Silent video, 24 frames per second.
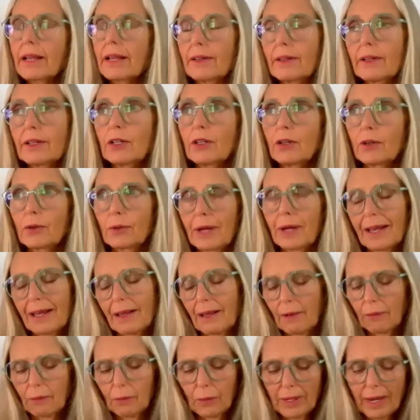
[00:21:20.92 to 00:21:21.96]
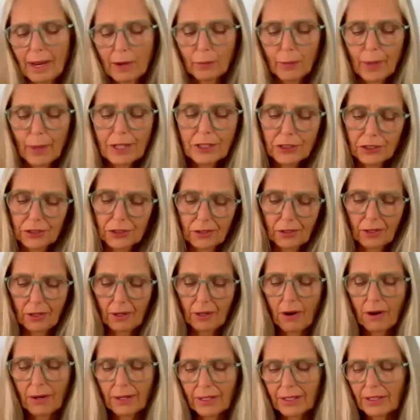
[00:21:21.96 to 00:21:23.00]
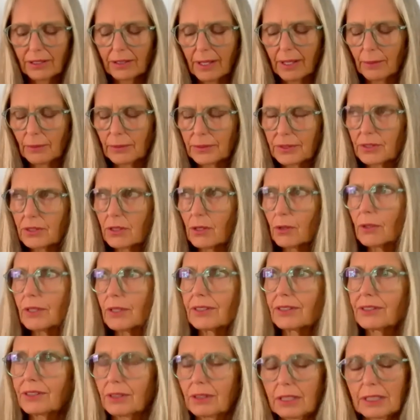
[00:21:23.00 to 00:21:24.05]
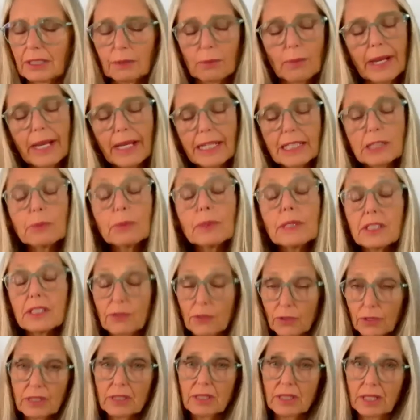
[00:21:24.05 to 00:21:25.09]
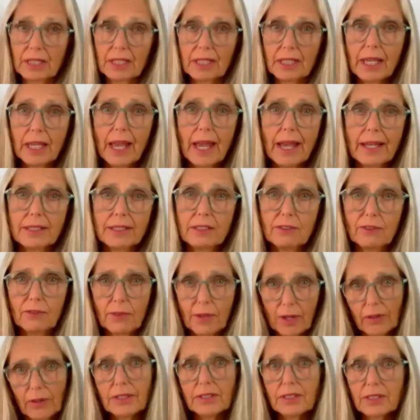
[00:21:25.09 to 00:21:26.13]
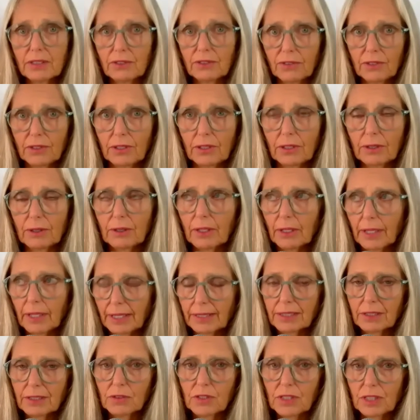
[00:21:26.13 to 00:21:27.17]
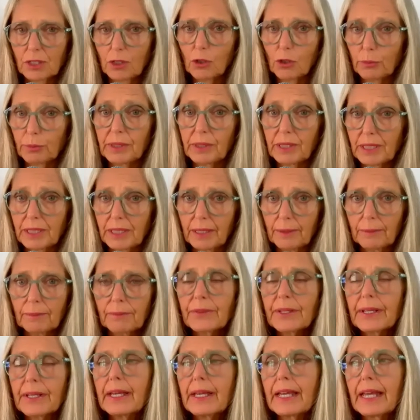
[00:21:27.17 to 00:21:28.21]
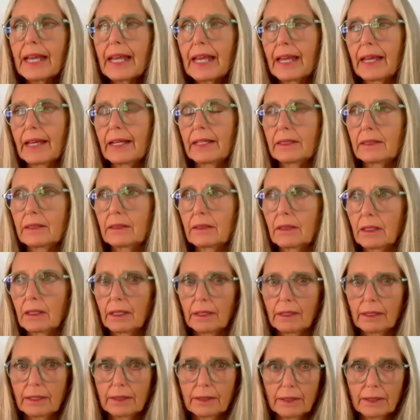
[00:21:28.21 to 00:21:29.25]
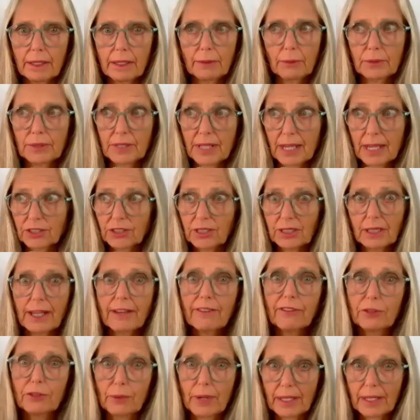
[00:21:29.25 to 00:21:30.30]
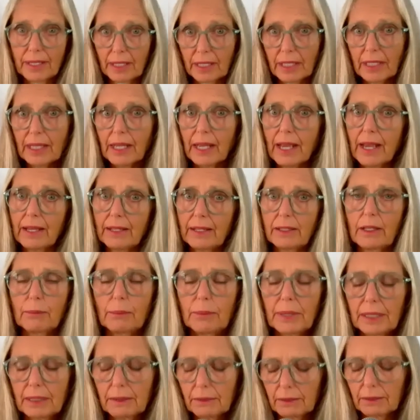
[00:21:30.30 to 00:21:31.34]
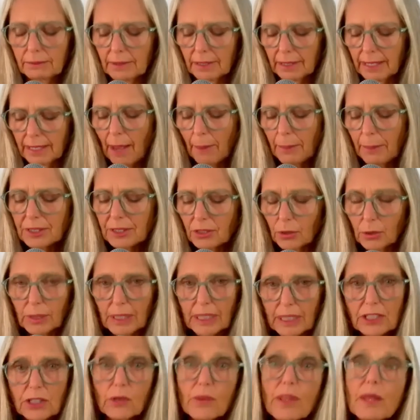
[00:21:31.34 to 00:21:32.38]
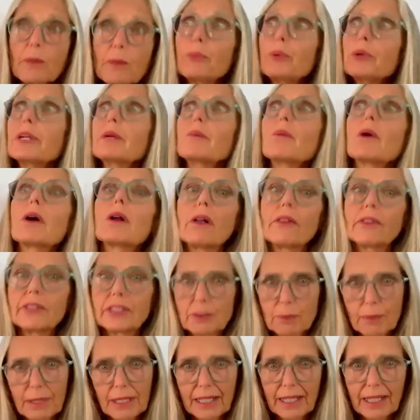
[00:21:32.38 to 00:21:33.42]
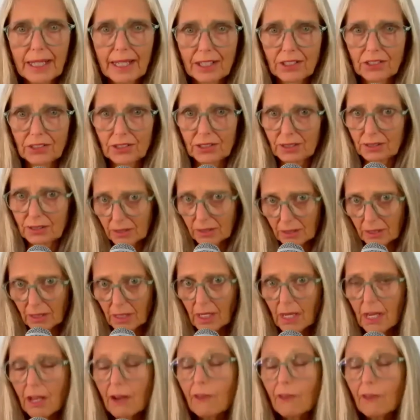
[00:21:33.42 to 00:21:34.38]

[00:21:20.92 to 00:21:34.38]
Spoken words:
When I read your article, I was so concerned because my husband is very sick. He has a very severe case of COPD, and it was actually life-threatening. He had an episode. And so they put him on all these medications.